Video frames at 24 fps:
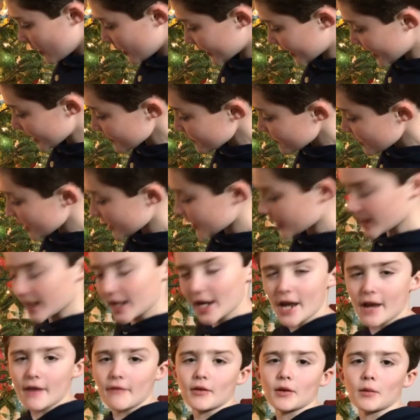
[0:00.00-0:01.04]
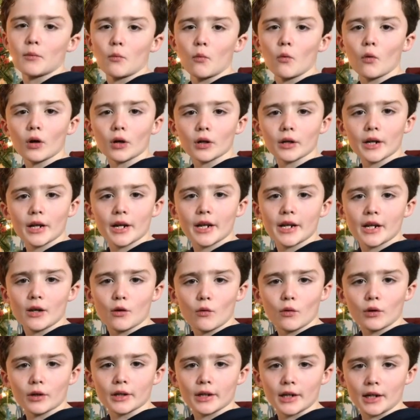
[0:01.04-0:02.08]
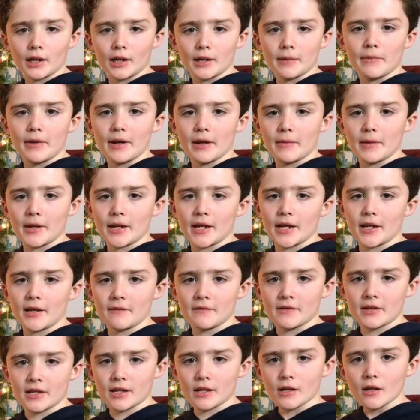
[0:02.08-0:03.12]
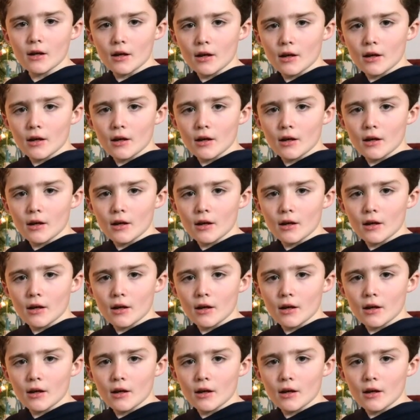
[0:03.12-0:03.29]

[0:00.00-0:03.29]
the gifts that they gave him weren't any ordinary baby gifts,